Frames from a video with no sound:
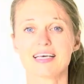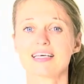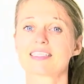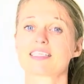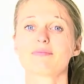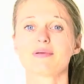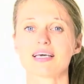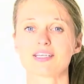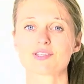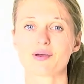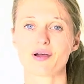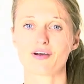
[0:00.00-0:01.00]
Similar
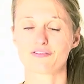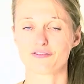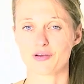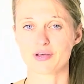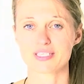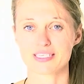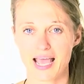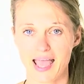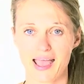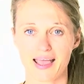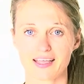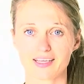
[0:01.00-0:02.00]
to our first
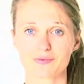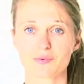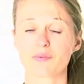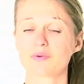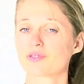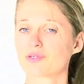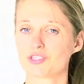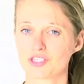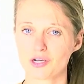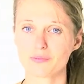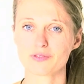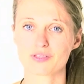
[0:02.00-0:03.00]
hack, we want to
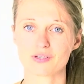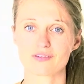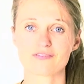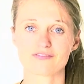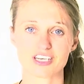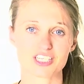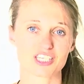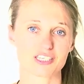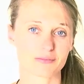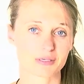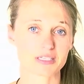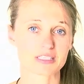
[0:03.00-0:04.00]
chop certain
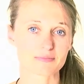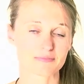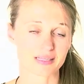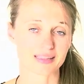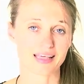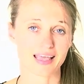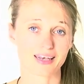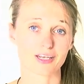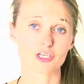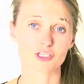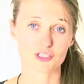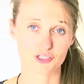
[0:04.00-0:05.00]
vegetables, but
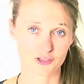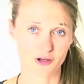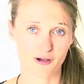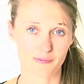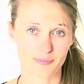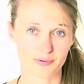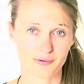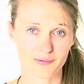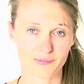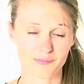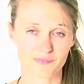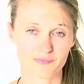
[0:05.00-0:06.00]
then stop.
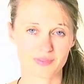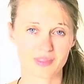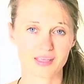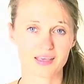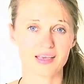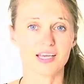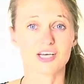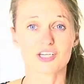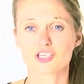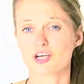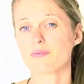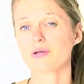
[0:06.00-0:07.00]

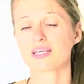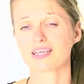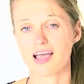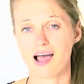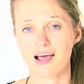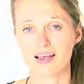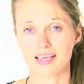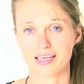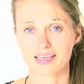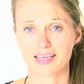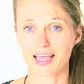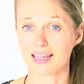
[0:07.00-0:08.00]
Chopping
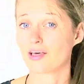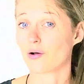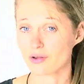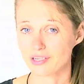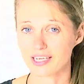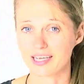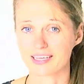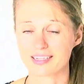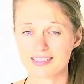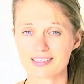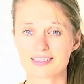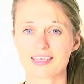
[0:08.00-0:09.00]
garlic and
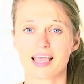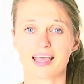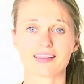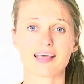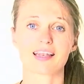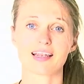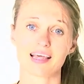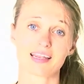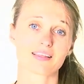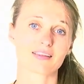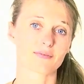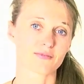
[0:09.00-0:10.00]
onions and then
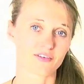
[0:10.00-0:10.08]
letting them